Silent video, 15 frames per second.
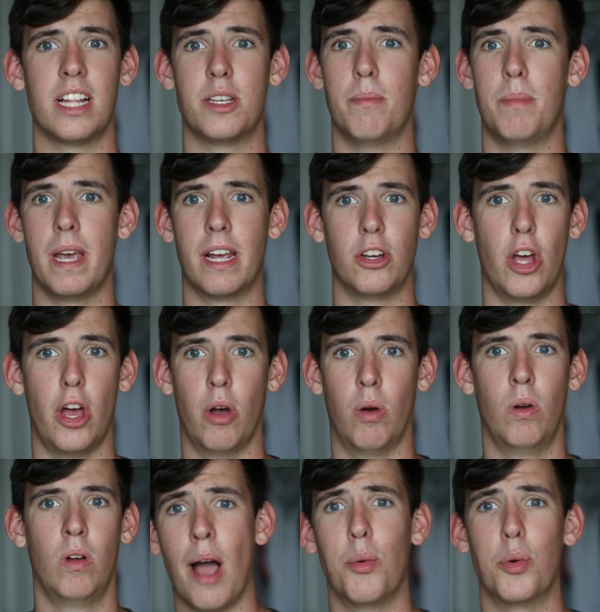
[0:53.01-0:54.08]
That's a big no.
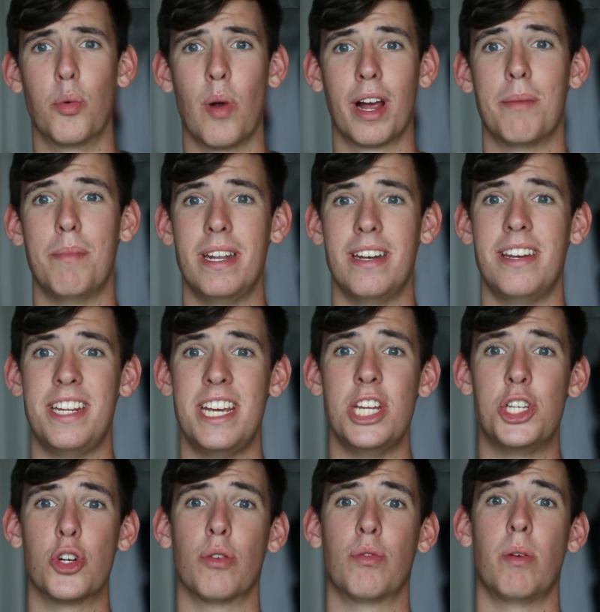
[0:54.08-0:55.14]
I would recommend a
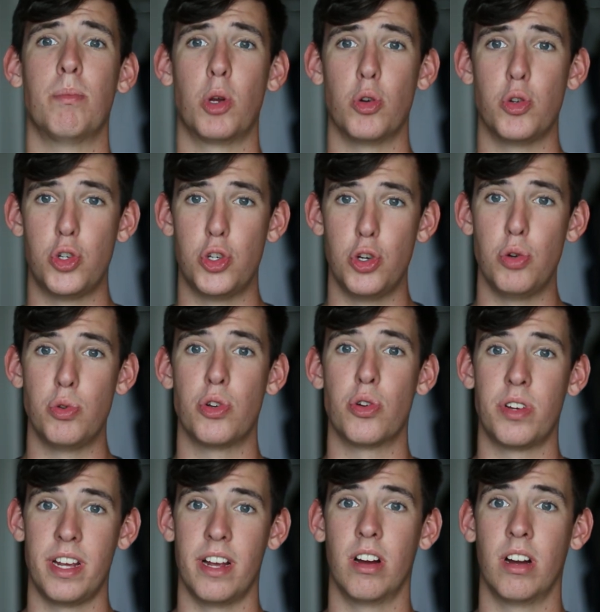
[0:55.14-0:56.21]
teacher from your junior
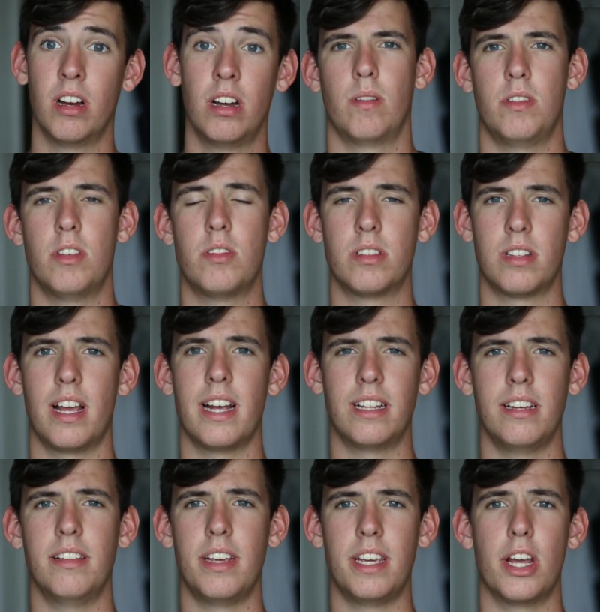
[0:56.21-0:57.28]
year. This is
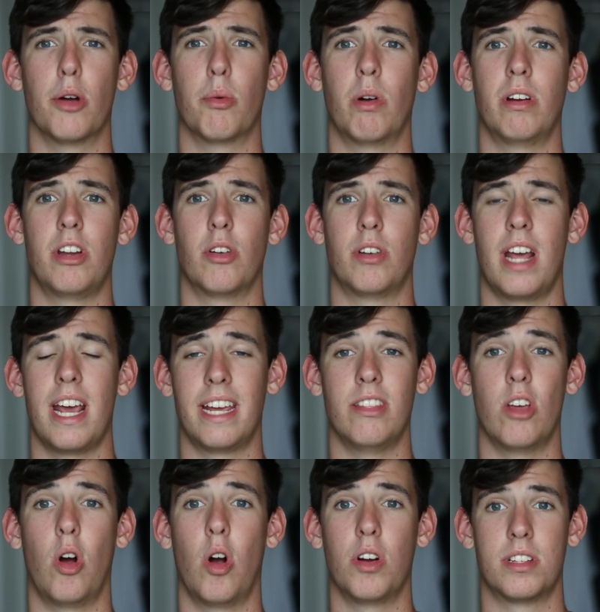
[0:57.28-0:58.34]
likely the year when you're taking
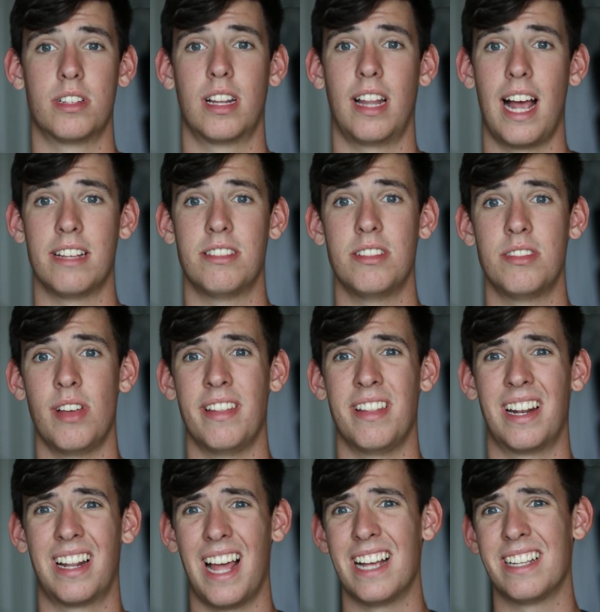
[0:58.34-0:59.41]
the hardest classes and
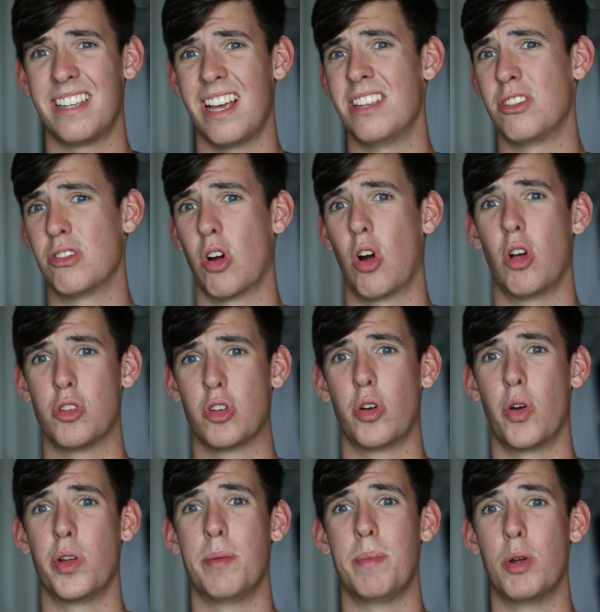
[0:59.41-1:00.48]
the class sizes are also
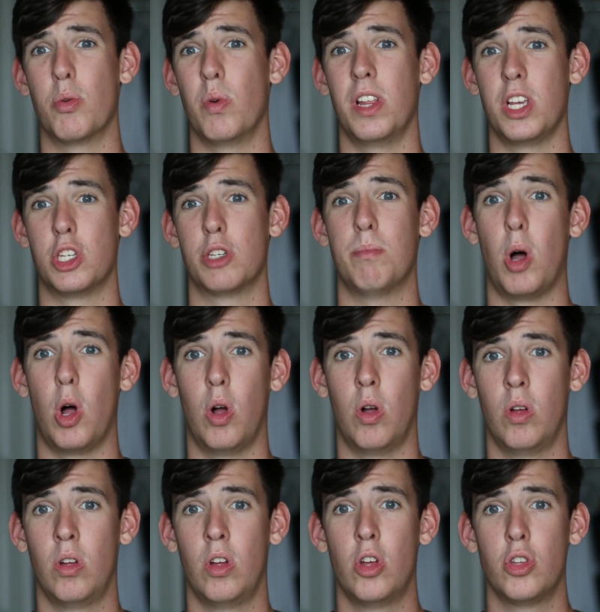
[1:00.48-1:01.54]
going to be really small.
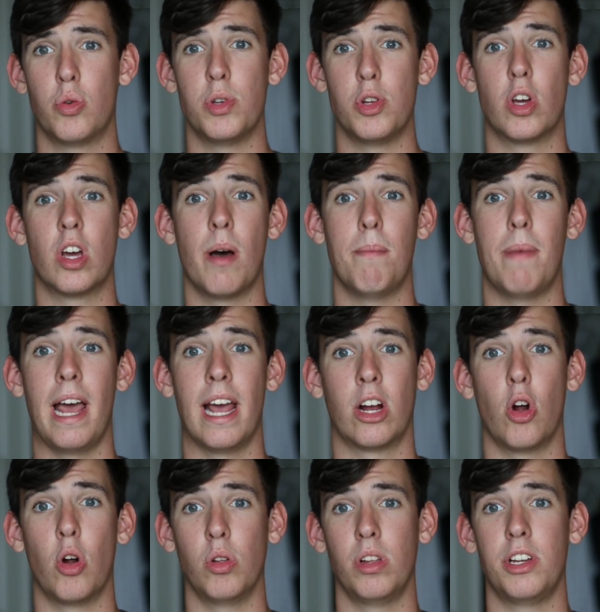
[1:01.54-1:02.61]
So when you come back
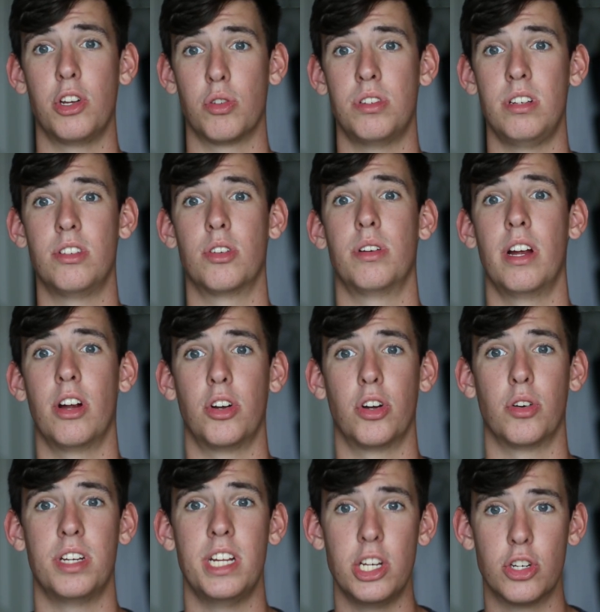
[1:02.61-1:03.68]
early in your senior year,
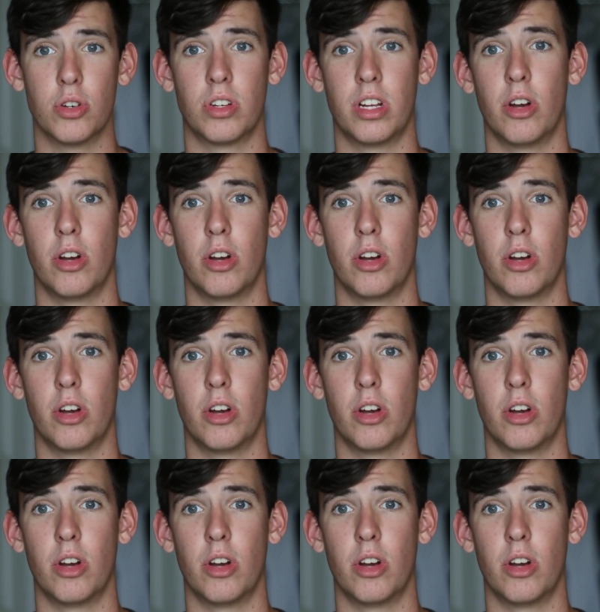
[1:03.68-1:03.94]
your teacher's